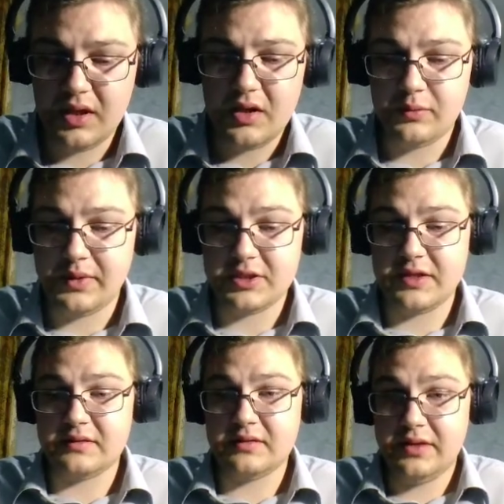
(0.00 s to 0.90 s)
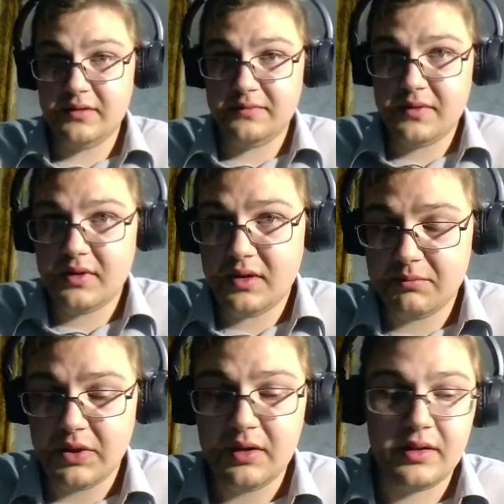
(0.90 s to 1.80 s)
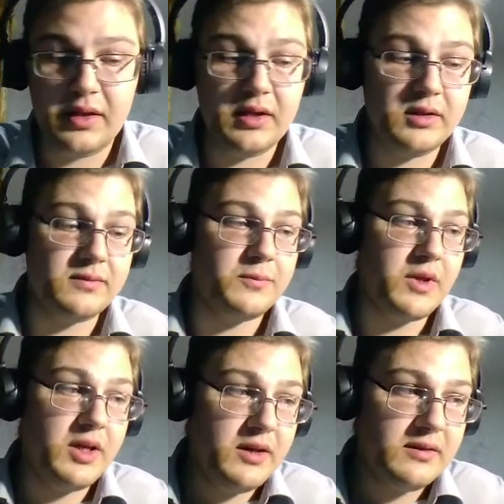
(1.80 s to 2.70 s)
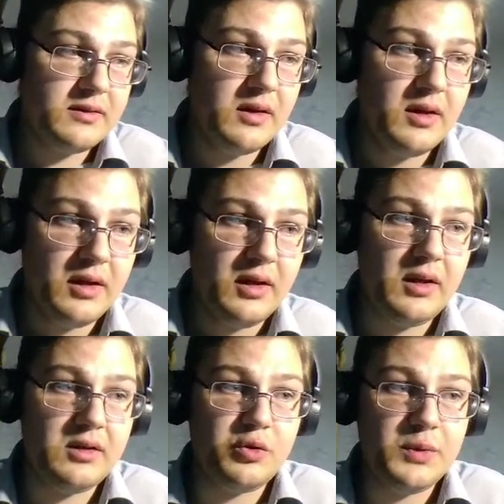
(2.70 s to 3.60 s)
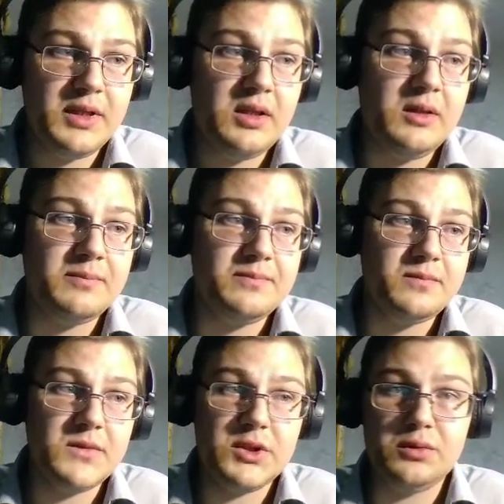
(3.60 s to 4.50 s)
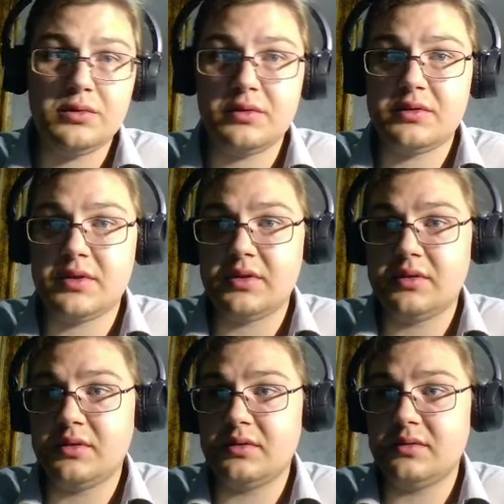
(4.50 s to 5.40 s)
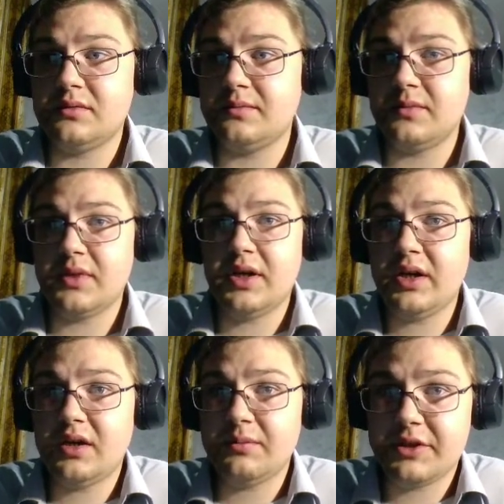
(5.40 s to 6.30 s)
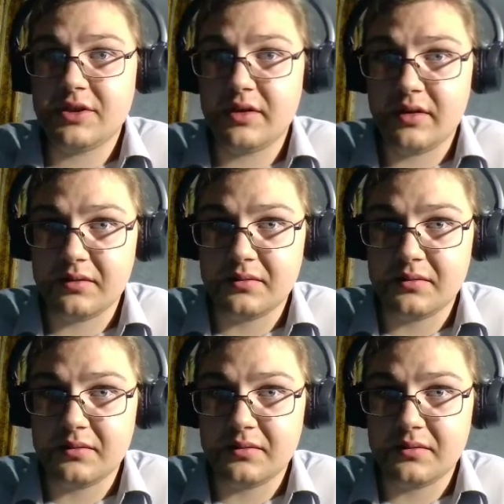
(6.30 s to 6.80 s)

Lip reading: We just live with them, they live with us, and we do not harm each other.